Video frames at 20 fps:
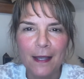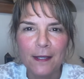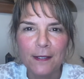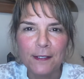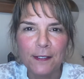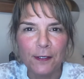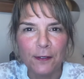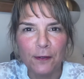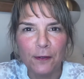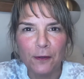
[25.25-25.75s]

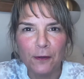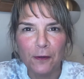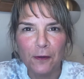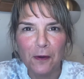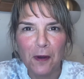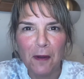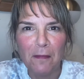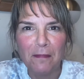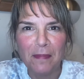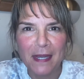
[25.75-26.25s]

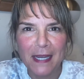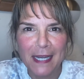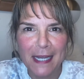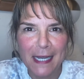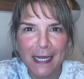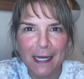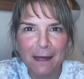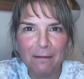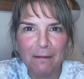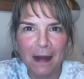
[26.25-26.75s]
to
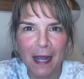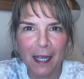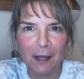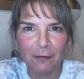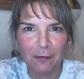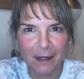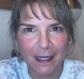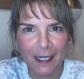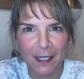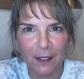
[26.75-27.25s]
be my
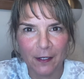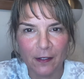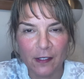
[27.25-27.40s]
reader.